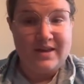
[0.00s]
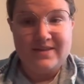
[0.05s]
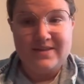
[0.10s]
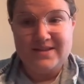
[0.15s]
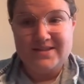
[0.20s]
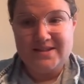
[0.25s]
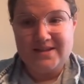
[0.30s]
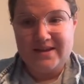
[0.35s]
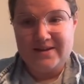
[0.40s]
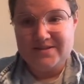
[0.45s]

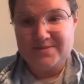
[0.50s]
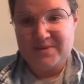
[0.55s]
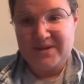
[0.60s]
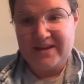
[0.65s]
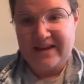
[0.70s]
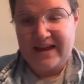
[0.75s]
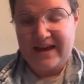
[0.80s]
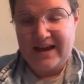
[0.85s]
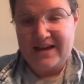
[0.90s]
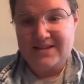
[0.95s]
This allows me
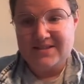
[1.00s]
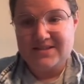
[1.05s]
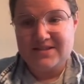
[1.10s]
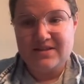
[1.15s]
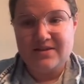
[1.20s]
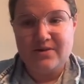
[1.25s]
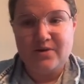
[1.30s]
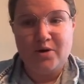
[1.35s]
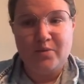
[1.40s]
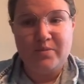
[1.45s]
to ask
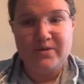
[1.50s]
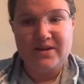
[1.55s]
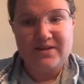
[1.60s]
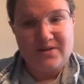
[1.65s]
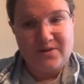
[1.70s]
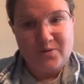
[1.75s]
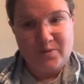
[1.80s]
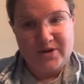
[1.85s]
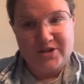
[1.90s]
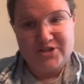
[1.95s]

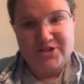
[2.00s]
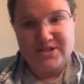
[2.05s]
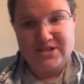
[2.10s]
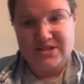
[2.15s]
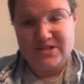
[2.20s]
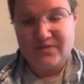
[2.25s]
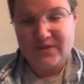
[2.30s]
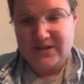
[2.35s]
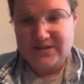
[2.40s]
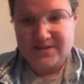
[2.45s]
open-ended
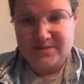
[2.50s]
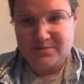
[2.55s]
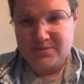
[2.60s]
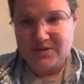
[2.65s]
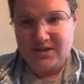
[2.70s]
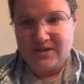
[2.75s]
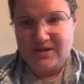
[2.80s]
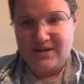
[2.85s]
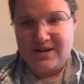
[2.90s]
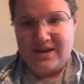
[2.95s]
questions
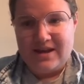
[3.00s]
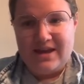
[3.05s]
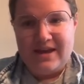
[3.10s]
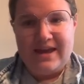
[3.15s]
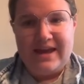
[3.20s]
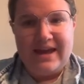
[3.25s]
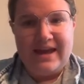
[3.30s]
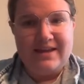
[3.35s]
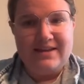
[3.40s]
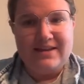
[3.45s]
flexibly
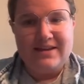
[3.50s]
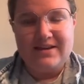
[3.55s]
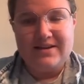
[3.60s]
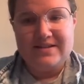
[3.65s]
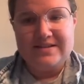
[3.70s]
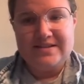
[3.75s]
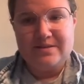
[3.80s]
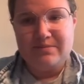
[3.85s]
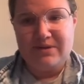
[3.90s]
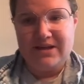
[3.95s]
and get
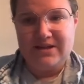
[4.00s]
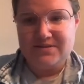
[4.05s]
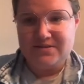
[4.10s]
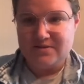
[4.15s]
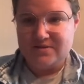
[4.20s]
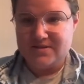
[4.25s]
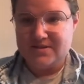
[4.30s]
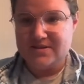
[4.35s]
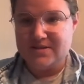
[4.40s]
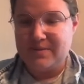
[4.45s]
custom
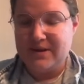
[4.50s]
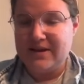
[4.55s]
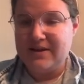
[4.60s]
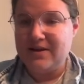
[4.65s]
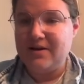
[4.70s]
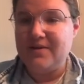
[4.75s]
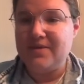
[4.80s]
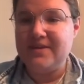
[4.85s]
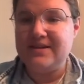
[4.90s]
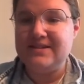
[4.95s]
answers depending
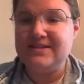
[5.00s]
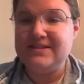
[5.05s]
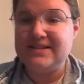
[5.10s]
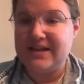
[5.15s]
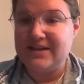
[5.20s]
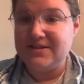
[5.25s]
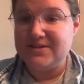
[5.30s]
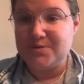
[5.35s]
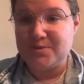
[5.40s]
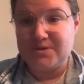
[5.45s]
on the
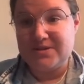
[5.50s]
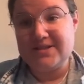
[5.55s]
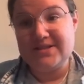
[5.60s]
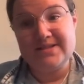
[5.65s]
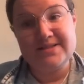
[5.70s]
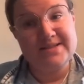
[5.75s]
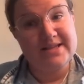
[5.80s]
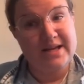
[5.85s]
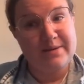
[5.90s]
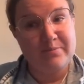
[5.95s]
data
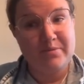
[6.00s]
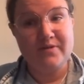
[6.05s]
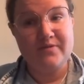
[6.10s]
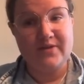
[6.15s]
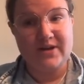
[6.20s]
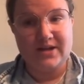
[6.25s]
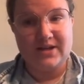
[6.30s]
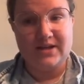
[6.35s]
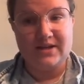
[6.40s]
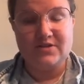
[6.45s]
sources that I'm
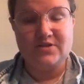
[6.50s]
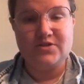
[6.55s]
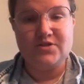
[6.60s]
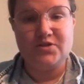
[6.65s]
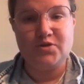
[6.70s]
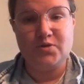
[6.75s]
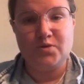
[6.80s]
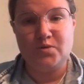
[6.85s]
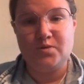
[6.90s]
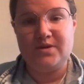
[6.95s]
providing
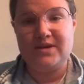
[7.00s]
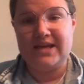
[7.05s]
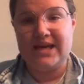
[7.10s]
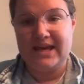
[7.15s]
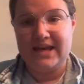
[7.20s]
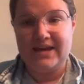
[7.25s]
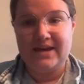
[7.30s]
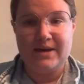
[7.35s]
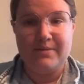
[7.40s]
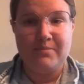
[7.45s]
to the
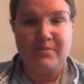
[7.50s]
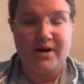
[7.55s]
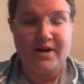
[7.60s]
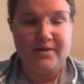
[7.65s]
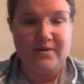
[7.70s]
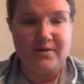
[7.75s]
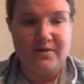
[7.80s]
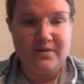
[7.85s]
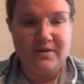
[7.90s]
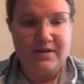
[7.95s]
AI
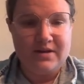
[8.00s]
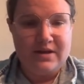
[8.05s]
model.